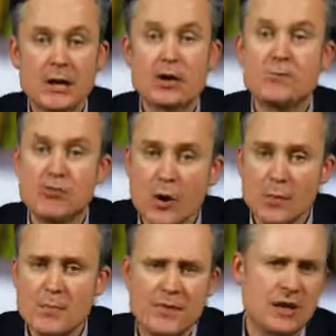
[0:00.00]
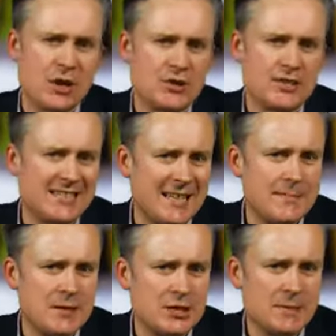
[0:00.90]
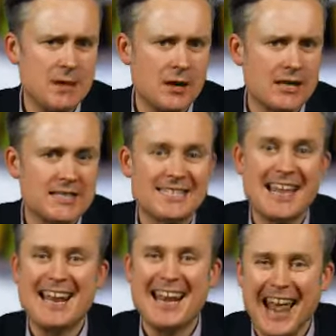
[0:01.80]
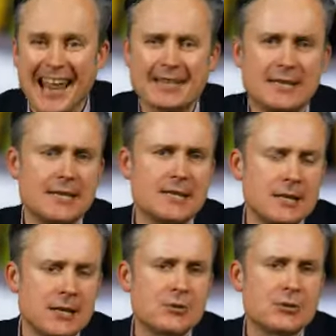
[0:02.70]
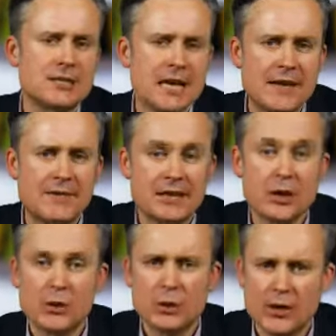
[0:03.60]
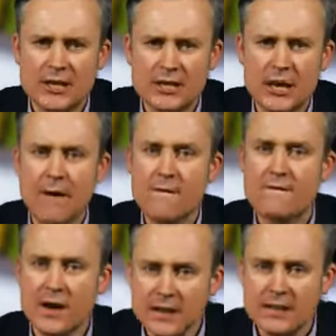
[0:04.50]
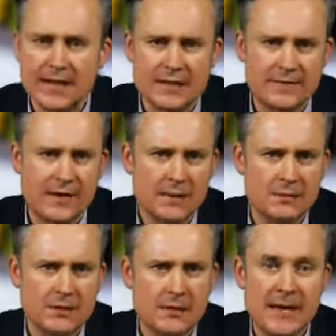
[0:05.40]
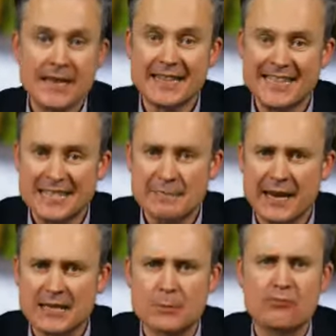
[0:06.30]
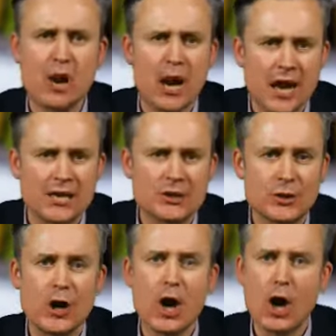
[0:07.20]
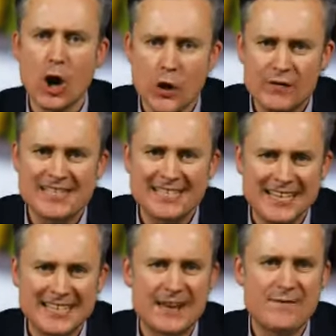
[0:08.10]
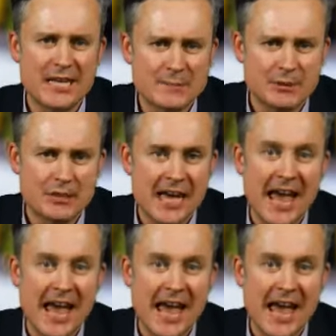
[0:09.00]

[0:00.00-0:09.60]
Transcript: The problem of countries in the emerging markets is they lack the internal savings with which to fund their development. This makes them reliant on overseas investment.